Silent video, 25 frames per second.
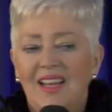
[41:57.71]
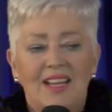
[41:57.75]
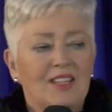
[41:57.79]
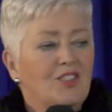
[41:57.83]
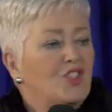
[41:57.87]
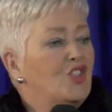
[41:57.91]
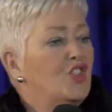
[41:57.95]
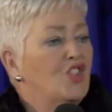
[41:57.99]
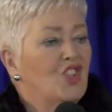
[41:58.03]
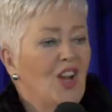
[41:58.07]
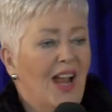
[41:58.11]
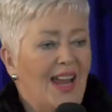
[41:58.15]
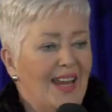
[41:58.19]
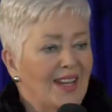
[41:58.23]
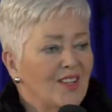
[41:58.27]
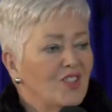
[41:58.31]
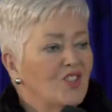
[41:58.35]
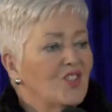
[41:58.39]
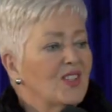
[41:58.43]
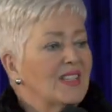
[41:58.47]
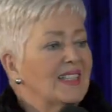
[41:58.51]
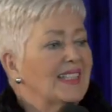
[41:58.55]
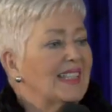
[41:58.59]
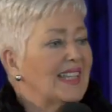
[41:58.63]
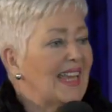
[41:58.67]
it
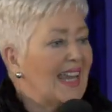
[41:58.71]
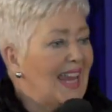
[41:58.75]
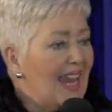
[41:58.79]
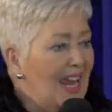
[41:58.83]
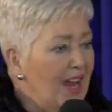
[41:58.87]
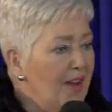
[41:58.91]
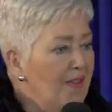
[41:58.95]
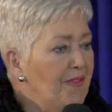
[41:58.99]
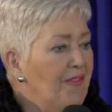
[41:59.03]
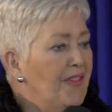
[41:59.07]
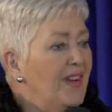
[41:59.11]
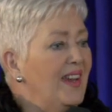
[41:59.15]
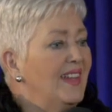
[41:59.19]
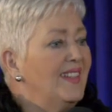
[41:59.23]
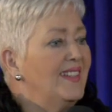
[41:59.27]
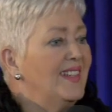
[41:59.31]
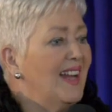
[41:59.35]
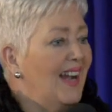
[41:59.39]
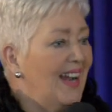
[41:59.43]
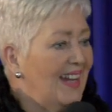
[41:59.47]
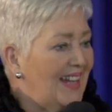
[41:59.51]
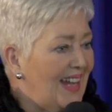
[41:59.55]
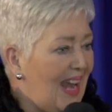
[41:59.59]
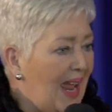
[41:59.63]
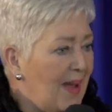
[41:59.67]
changes every
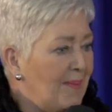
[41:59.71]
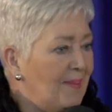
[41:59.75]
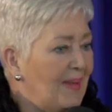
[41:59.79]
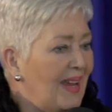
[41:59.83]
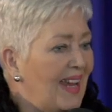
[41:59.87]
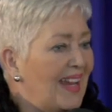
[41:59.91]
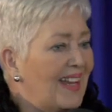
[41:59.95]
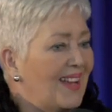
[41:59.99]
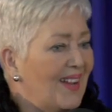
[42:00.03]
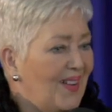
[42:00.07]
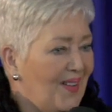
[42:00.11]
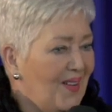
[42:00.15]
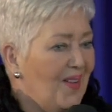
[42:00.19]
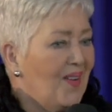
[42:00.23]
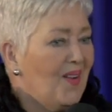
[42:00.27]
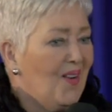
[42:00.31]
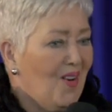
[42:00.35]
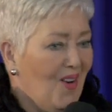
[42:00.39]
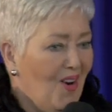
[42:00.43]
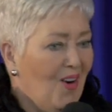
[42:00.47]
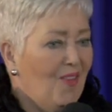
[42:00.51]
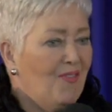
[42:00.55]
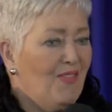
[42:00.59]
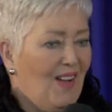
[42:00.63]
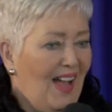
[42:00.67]
dynamic
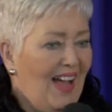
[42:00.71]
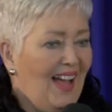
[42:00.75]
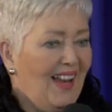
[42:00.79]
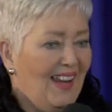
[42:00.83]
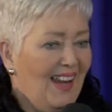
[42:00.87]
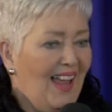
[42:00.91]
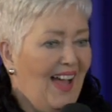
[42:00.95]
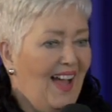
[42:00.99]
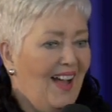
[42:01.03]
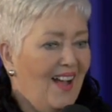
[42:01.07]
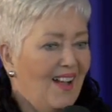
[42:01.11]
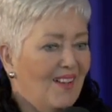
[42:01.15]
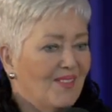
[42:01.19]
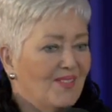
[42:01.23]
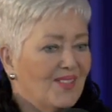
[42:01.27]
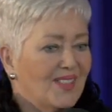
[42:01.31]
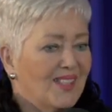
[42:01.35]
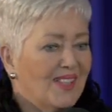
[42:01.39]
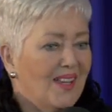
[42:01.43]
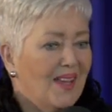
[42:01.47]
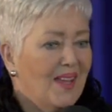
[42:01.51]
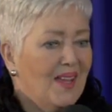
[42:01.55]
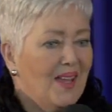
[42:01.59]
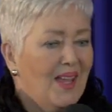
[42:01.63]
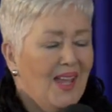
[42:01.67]
of our
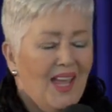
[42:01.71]
lives.